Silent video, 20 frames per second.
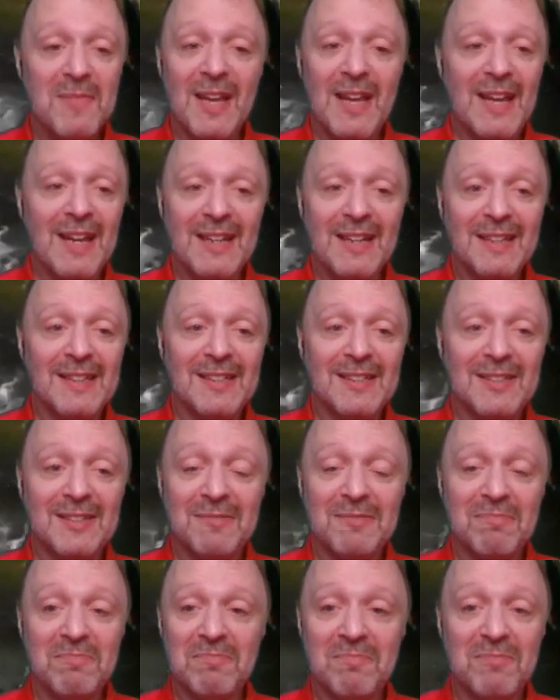
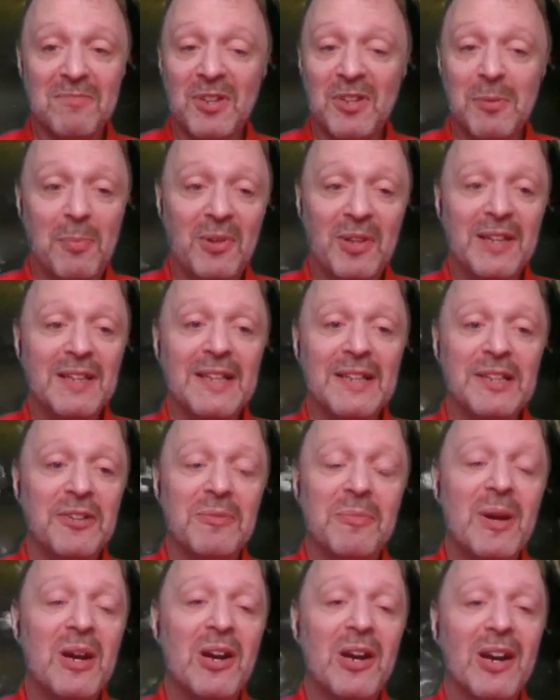It's completely
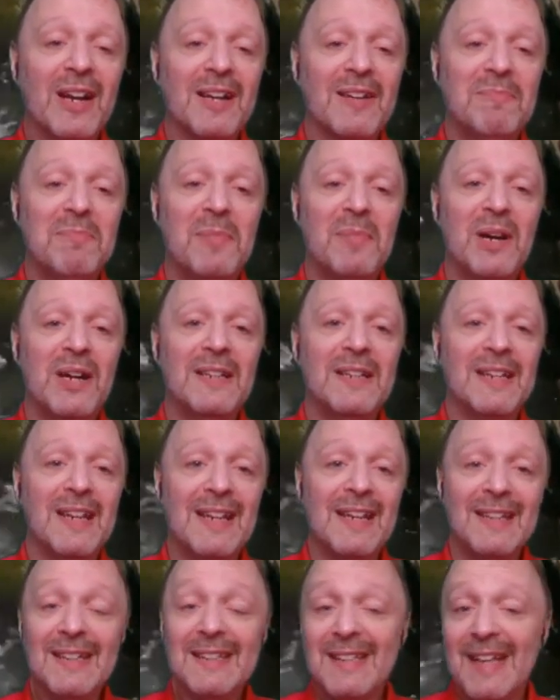numeric, but
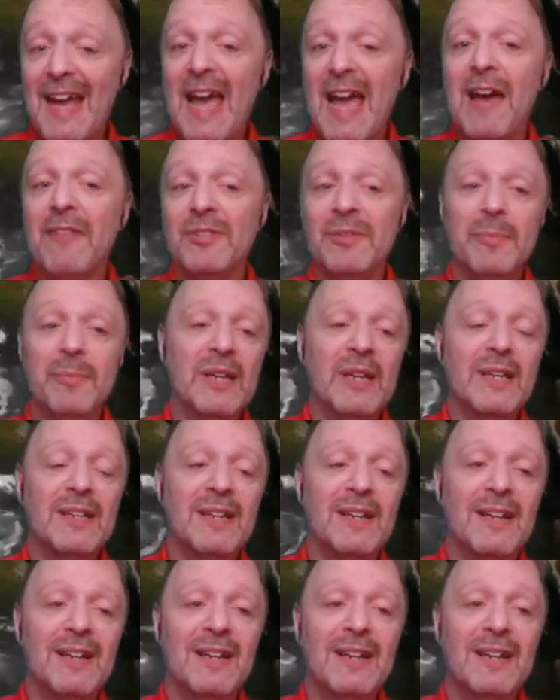it doesn't have to be.